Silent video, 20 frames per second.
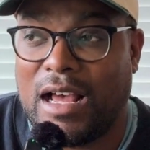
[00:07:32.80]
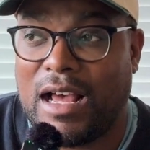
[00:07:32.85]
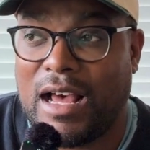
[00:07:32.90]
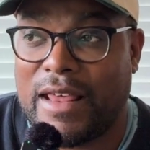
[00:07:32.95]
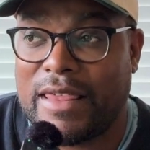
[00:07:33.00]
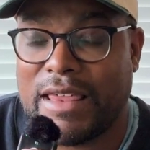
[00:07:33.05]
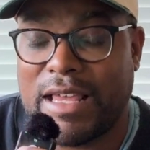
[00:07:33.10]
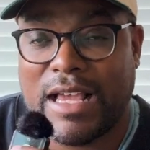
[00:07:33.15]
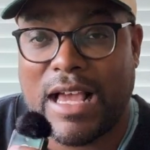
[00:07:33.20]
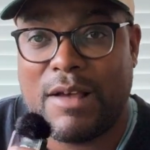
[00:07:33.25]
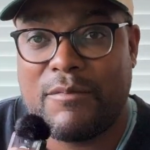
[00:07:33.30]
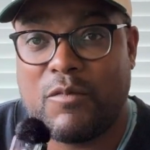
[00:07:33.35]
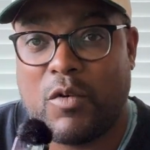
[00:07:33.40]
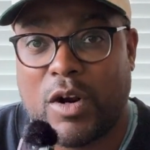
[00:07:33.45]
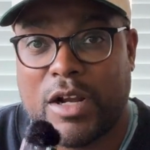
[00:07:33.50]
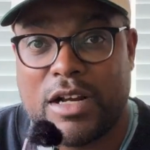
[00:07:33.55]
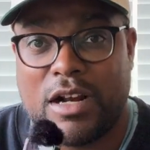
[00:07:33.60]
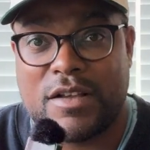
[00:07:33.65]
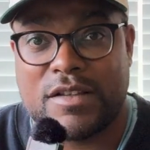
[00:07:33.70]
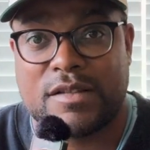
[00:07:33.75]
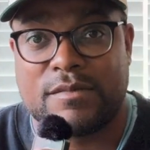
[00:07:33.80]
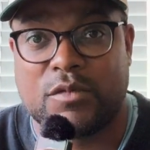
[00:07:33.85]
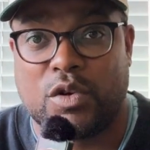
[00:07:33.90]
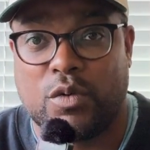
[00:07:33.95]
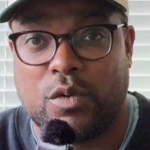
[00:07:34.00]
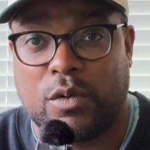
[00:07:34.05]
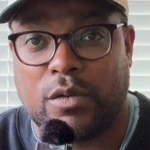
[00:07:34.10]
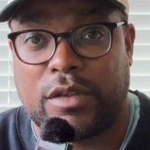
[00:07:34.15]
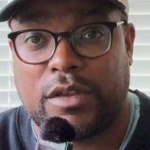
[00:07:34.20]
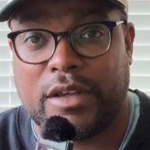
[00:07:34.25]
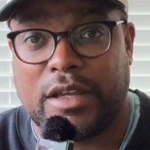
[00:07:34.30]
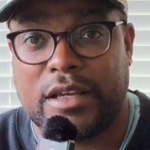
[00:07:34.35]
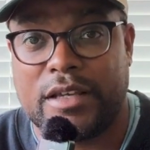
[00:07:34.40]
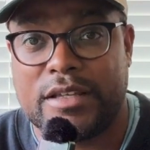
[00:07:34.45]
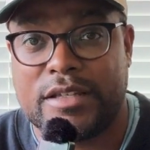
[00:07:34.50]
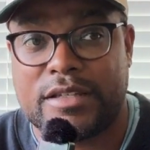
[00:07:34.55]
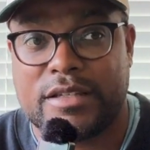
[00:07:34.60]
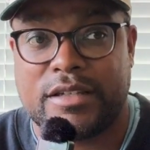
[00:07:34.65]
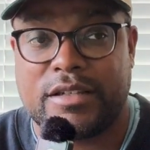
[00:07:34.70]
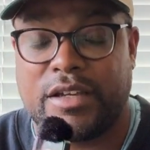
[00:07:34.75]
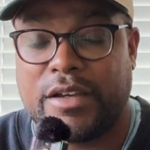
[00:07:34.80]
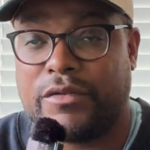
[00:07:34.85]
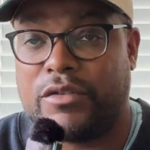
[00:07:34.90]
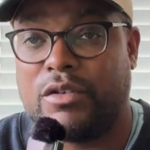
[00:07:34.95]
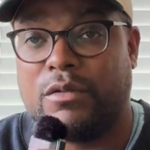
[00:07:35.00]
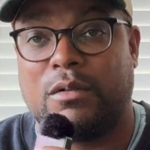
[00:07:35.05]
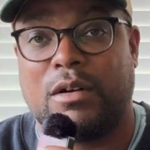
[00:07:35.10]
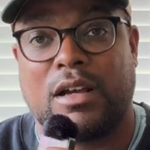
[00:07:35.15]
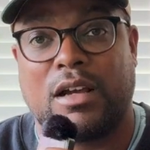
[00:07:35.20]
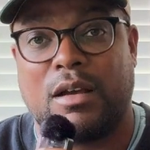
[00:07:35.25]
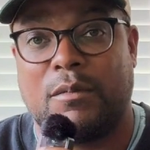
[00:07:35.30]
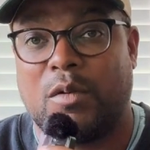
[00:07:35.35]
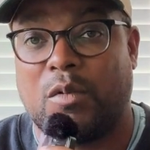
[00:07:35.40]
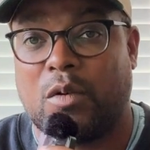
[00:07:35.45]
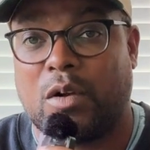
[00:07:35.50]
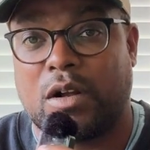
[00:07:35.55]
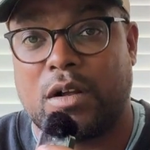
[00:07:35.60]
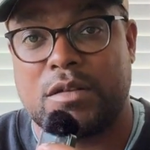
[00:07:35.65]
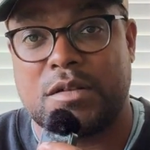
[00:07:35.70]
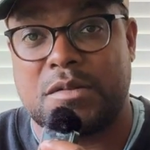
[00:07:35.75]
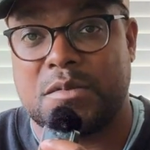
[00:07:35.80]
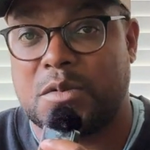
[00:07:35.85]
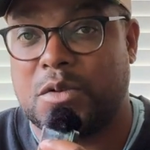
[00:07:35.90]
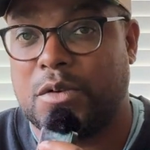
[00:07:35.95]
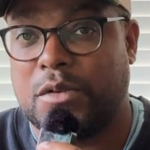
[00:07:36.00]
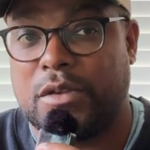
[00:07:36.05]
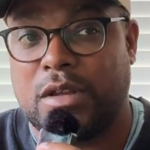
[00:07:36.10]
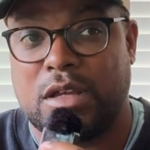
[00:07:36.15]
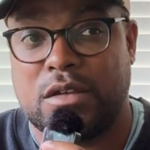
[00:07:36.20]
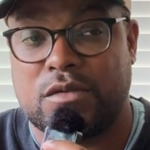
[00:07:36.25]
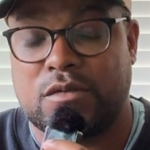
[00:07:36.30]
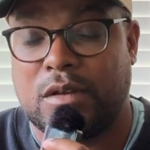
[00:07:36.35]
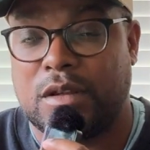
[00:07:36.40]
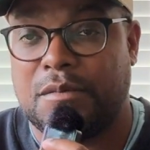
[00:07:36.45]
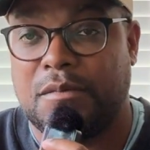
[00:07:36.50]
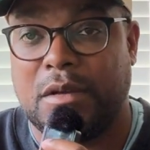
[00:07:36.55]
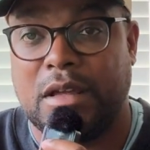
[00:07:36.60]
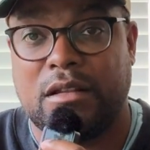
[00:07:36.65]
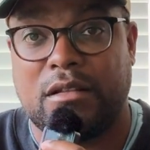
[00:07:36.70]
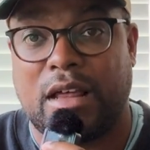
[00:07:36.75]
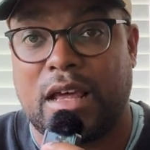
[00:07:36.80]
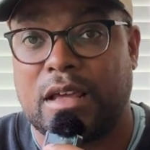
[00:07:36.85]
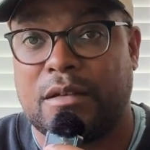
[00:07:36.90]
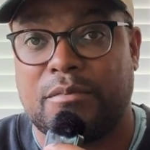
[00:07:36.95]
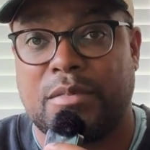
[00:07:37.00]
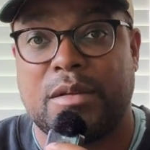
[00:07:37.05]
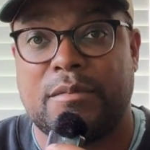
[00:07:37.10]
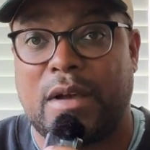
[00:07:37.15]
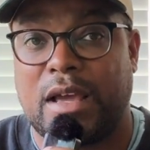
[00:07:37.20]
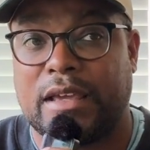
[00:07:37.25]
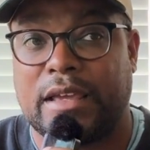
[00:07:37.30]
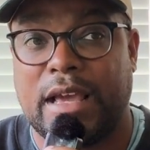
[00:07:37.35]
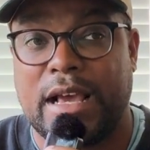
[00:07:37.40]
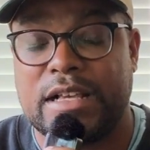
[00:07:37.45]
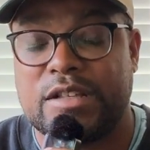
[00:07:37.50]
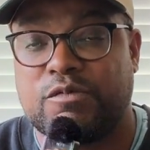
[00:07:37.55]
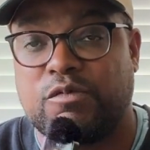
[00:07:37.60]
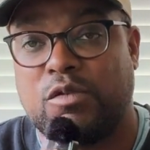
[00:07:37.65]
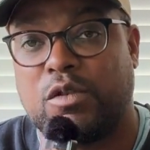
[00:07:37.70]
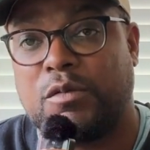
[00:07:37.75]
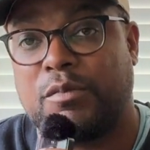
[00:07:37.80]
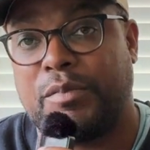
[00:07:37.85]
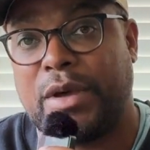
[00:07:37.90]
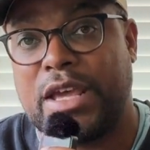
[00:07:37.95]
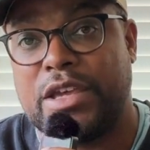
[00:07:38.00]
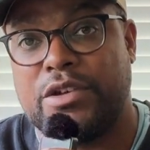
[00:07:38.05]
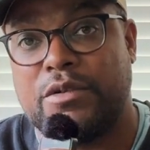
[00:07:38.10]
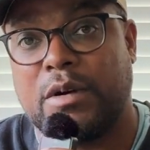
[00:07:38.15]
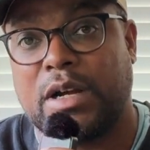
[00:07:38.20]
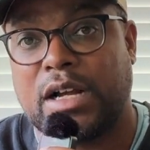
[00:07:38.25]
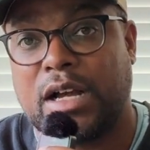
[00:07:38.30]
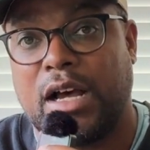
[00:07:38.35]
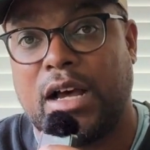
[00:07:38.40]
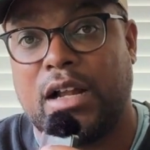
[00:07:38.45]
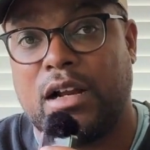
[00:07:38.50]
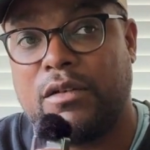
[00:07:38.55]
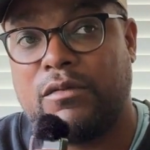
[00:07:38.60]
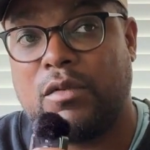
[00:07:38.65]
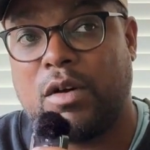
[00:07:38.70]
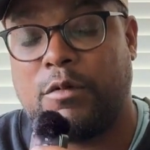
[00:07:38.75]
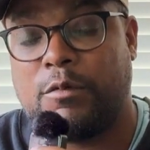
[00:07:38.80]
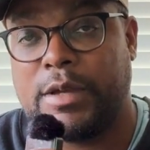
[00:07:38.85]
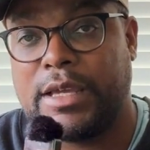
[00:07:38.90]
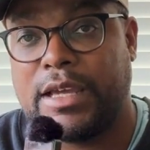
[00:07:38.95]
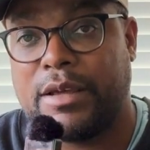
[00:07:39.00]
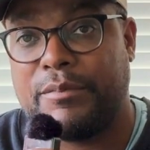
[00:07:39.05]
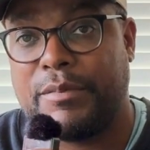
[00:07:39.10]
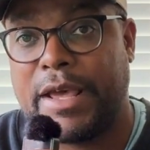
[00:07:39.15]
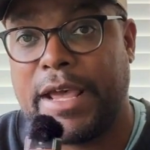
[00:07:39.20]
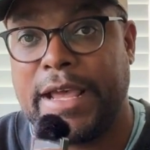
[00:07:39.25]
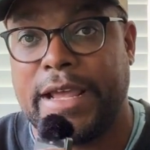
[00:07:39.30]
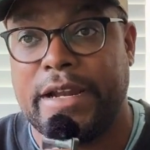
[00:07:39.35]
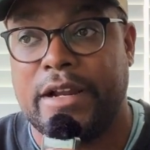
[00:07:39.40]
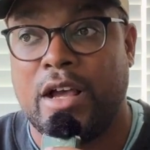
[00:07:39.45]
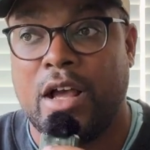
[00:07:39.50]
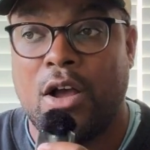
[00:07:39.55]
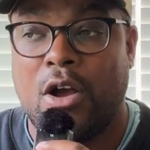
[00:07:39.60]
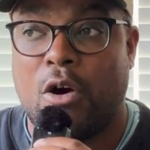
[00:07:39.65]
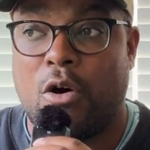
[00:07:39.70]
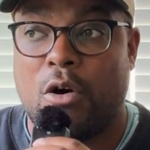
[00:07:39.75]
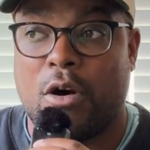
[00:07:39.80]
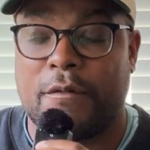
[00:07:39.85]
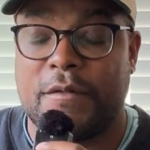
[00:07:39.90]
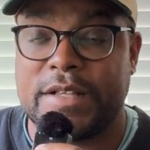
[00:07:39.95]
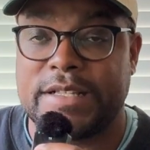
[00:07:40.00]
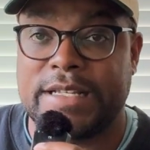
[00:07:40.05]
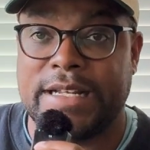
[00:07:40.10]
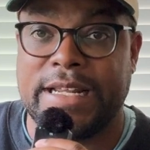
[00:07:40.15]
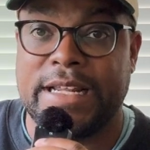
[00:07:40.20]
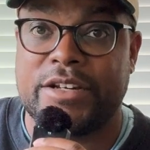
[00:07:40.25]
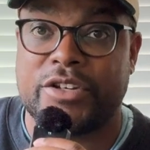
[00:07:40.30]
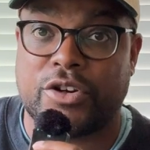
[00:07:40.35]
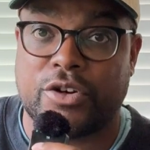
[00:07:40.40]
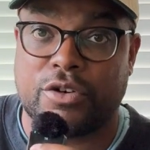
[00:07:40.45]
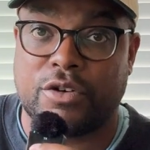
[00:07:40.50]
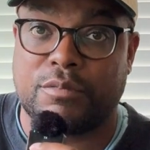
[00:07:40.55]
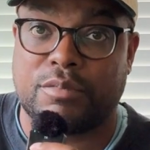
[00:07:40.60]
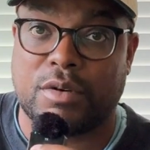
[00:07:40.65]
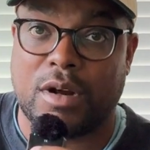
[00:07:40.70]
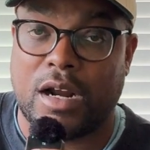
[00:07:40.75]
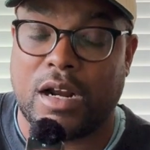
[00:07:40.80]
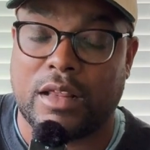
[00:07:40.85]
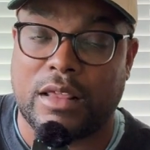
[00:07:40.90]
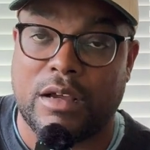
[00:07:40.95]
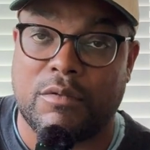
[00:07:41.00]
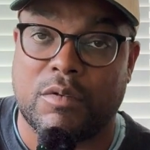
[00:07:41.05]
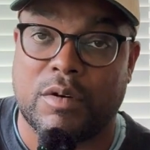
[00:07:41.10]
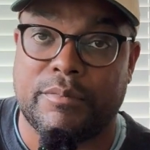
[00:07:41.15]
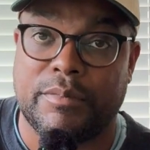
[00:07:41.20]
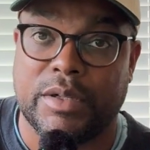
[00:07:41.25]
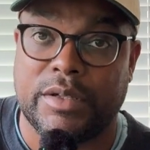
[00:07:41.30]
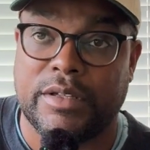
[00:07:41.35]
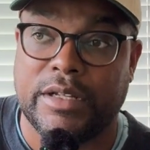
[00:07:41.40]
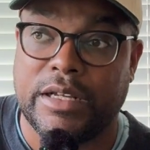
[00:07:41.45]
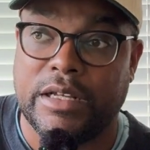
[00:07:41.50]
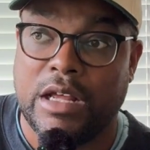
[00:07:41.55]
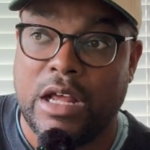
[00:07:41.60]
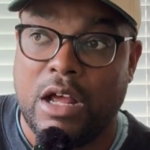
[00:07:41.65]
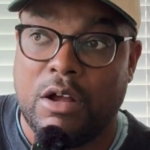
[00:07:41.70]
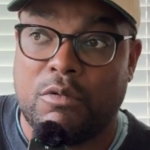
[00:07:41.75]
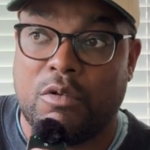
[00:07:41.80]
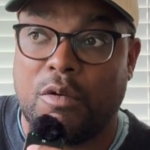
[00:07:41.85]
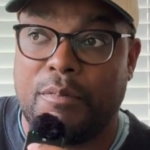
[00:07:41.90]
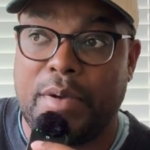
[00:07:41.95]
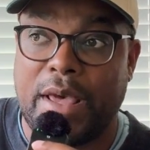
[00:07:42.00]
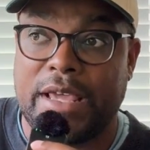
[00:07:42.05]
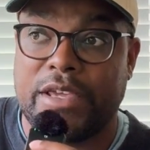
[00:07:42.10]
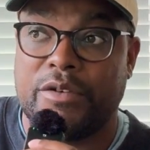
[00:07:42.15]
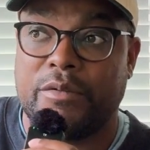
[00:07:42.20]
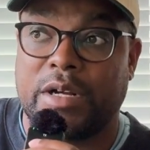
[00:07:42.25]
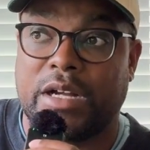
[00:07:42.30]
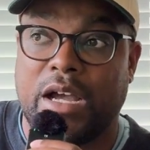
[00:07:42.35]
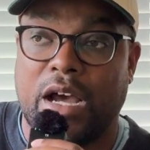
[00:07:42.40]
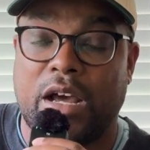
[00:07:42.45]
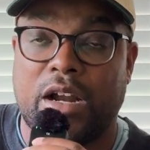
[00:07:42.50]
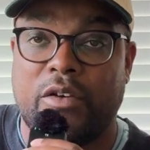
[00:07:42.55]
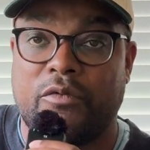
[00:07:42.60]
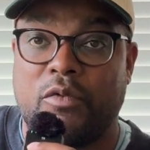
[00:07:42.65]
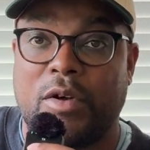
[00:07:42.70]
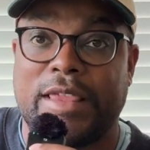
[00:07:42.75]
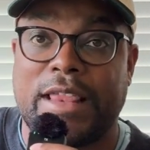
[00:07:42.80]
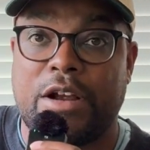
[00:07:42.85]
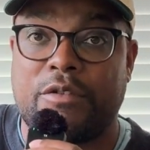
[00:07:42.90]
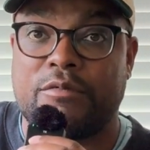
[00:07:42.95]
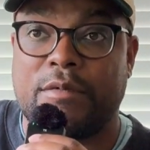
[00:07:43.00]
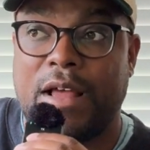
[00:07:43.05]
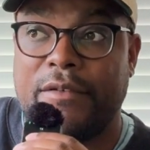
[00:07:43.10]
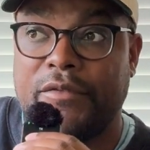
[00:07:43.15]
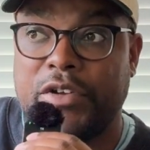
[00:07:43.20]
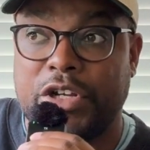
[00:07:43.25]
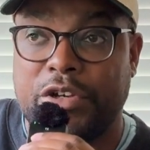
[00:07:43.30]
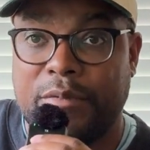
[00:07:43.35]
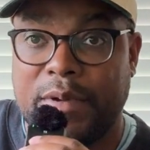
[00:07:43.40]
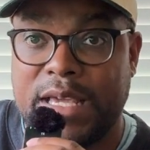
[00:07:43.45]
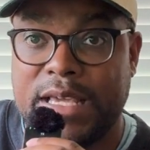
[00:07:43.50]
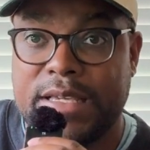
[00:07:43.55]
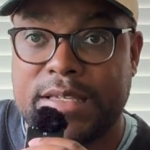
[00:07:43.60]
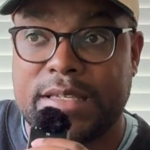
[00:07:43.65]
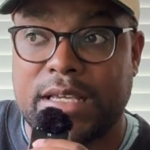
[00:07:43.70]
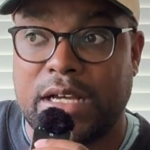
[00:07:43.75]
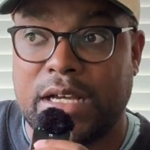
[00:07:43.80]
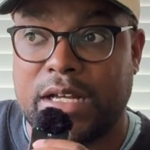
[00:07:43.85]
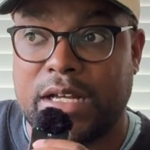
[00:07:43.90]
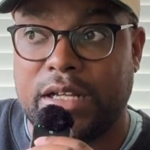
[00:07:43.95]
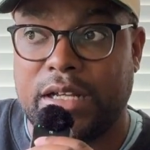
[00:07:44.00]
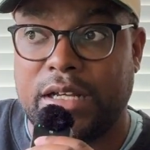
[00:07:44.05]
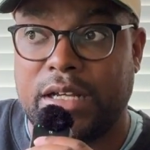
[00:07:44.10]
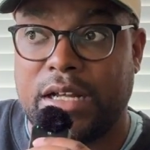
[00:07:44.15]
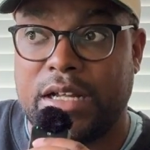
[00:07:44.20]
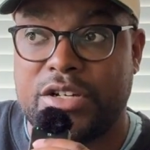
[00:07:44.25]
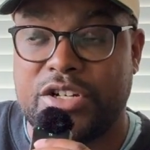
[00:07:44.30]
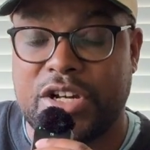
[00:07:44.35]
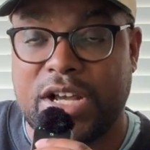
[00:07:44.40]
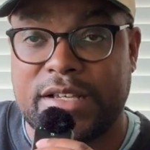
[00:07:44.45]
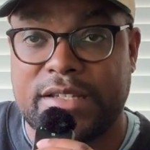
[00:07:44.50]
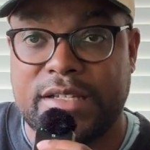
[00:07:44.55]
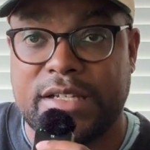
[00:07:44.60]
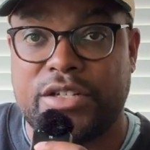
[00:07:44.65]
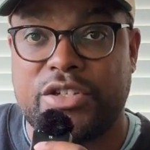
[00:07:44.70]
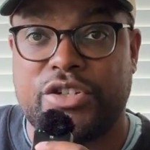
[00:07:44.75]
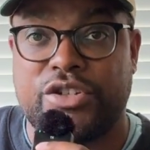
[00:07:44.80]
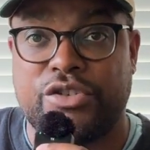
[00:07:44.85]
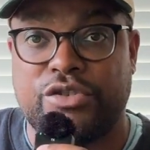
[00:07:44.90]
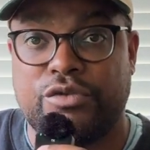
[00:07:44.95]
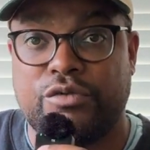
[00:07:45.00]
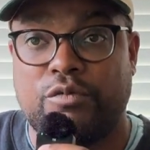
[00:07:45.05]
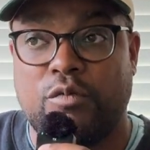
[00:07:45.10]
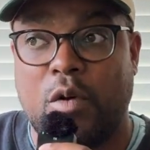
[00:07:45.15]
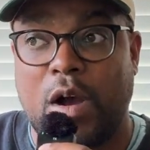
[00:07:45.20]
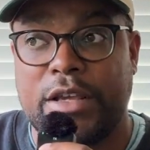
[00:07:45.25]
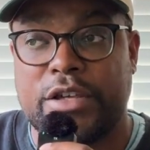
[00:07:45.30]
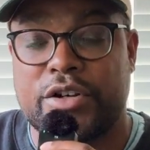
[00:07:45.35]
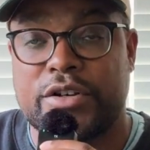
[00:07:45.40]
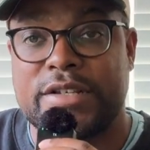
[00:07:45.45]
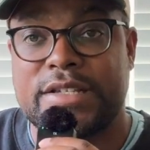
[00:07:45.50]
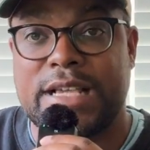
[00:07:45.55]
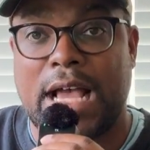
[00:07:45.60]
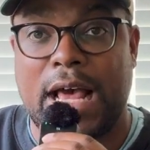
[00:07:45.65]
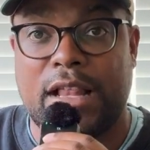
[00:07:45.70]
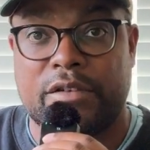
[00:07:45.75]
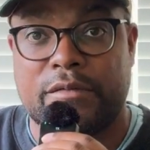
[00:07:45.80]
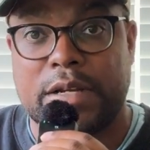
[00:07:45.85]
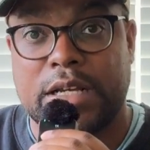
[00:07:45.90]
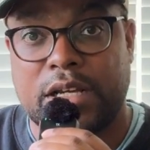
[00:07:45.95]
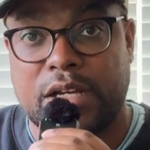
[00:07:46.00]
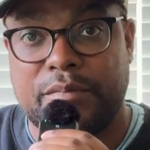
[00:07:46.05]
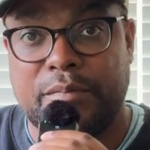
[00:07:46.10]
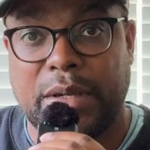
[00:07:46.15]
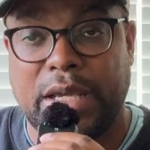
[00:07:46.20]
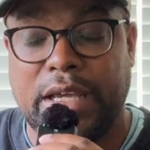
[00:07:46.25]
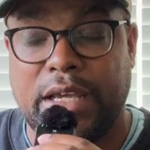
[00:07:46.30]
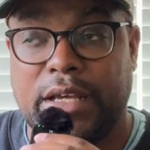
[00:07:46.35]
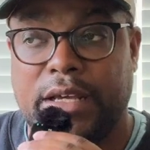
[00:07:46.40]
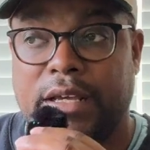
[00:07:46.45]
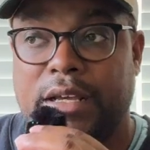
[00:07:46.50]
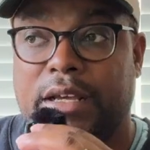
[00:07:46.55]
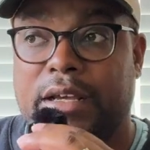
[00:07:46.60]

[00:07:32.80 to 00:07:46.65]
I think I'm working on some cool things. If you want to come and work on some cool things with me, like, be my guest. We'll pay you a cut of what we get paid. Or if it's an internal product that we're building, we'll pay you a cut of what that revenue is, adjusted to what your salary could be.